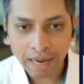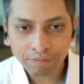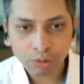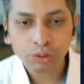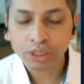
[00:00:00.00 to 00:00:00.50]

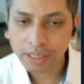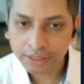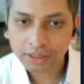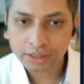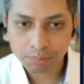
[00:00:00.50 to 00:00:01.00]
have a good
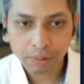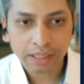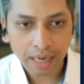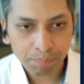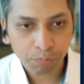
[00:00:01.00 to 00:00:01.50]
relationship
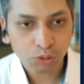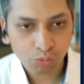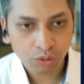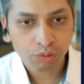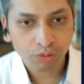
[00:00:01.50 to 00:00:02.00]
and rapport to
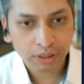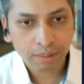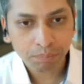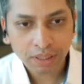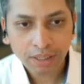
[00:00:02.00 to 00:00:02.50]
work with
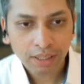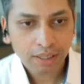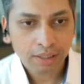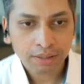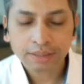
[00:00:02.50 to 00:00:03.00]
them,
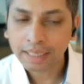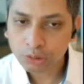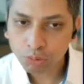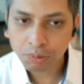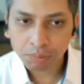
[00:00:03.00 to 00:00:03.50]
because
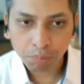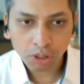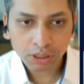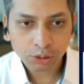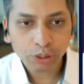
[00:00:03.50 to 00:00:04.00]
that's super
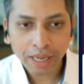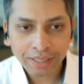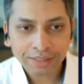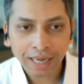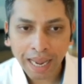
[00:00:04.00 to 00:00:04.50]
important.
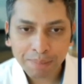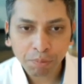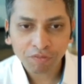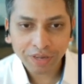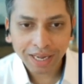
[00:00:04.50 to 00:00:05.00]
Today, in the
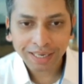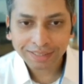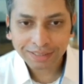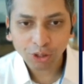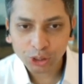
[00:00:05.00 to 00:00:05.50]
hype of AI,
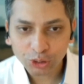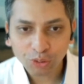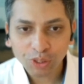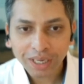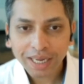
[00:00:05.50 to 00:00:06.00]
there's
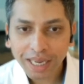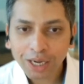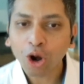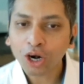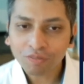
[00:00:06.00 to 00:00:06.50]
also a
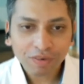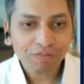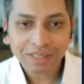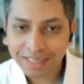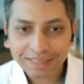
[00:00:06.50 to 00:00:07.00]
lot of
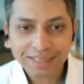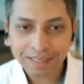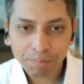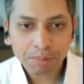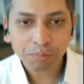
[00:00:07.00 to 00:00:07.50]
different things
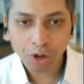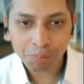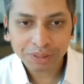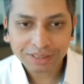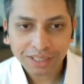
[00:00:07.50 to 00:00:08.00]
that are being
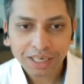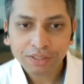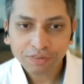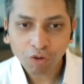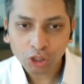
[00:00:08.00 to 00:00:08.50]

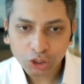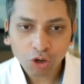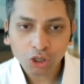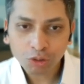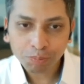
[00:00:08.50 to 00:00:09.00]
promised. You've also
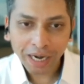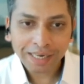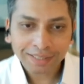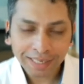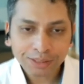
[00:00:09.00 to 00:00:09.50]
got to
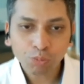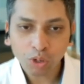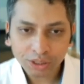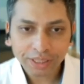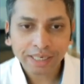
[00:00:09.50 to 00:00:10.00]
prioritize
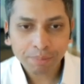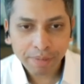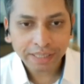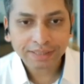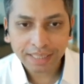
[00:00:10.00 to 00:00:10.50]
what really
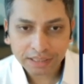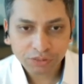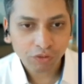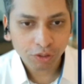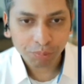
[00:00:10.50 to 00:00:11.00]
makes
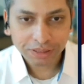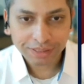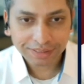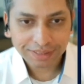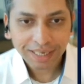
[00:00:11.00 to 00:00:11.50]
sense for your
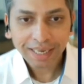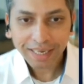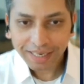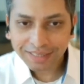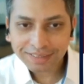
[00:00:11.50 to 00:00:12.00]
business.
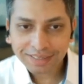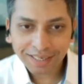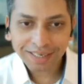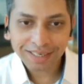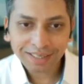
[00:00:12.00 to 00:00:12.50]
Is
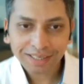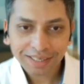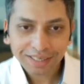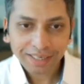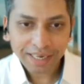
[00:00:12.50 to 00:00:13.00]
the